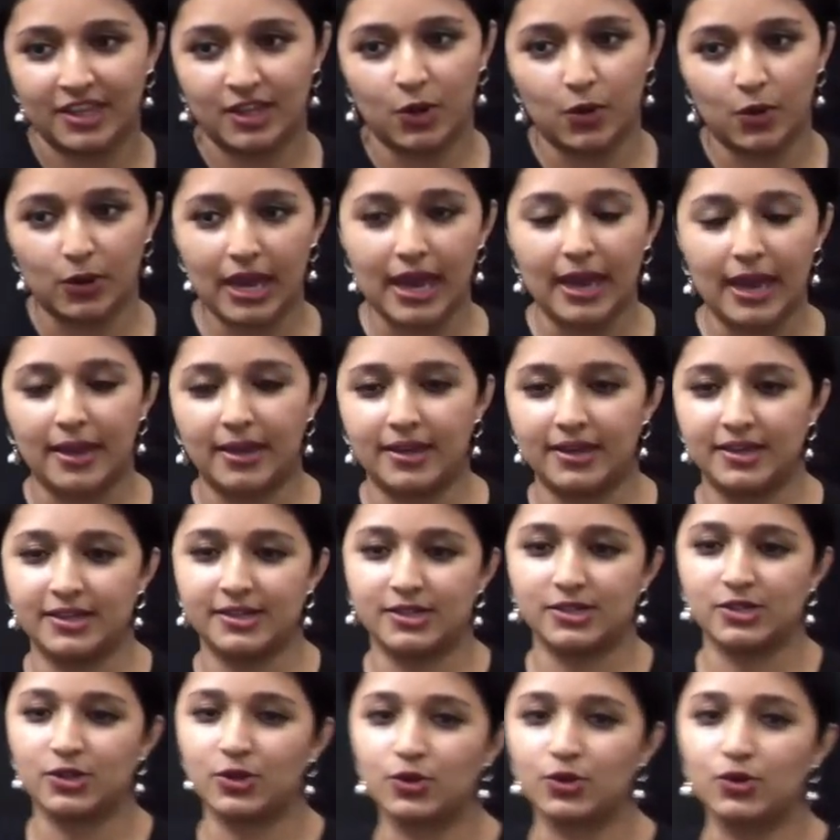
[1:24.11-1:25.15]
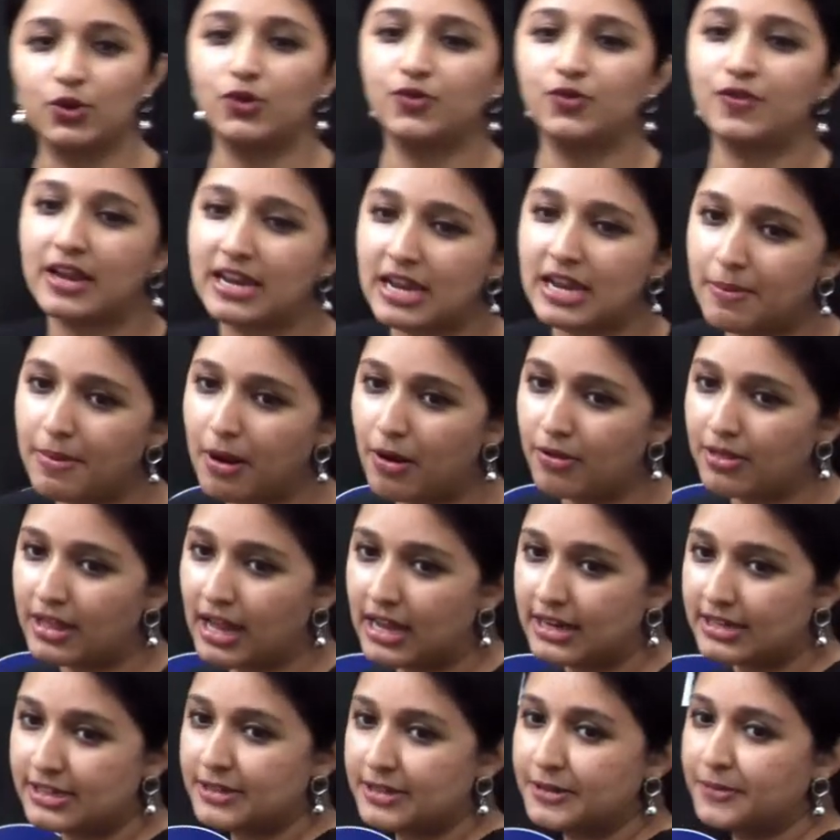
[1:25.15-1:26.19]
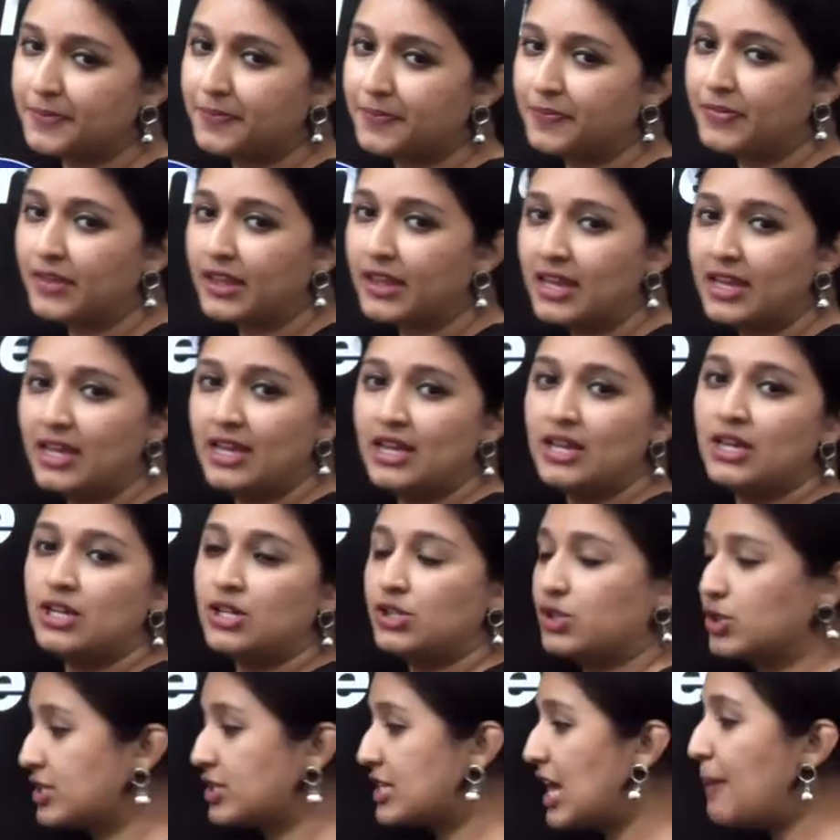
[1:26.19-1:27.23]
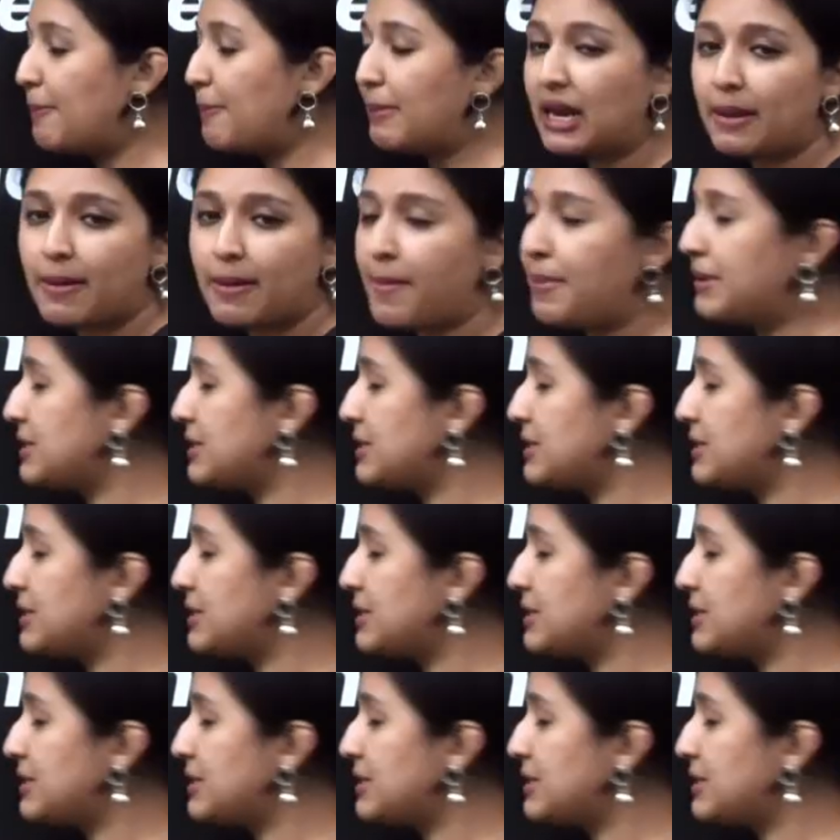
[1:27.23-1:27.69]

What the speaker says: Okay, so don't worry about that. So start pallama